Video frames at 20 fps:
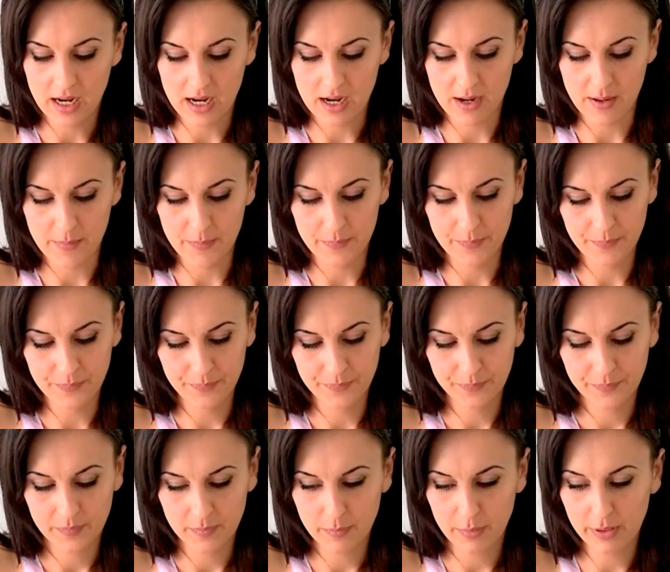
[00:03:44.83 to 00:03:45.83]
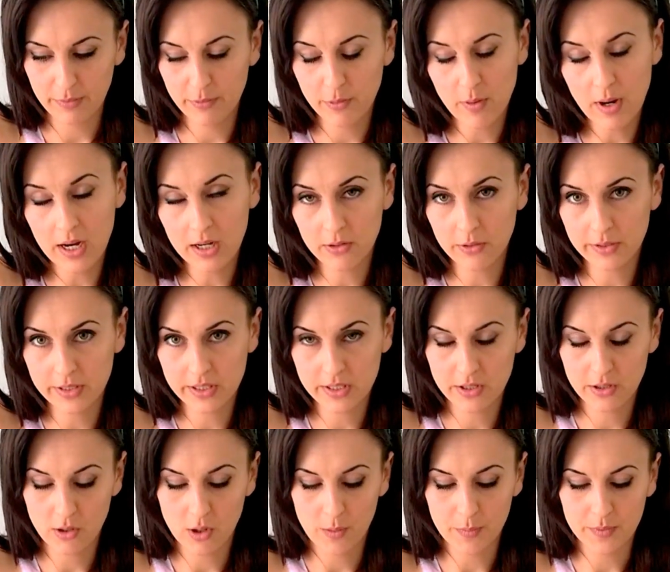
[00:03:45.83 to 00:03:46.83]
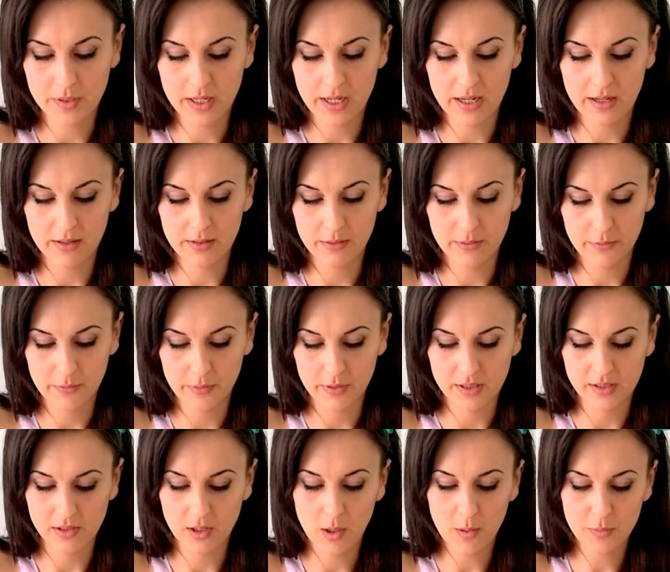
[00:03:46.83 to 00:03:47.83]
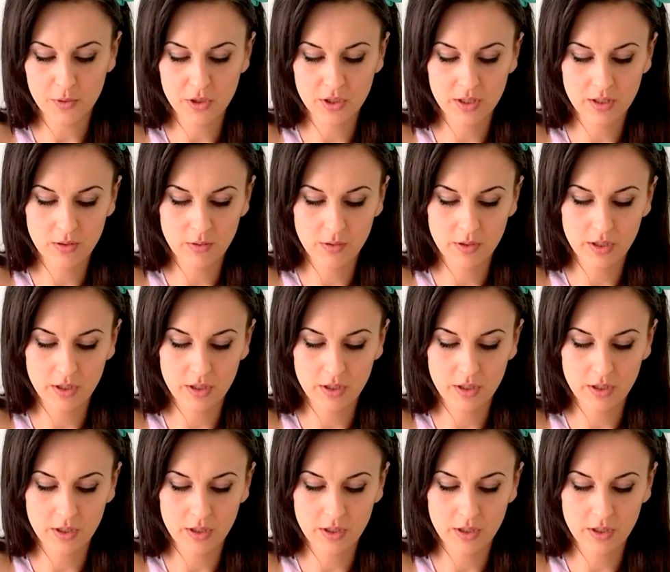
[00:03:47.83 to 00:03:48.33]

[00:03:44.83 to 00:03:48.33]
But if you are going to opt out for this option,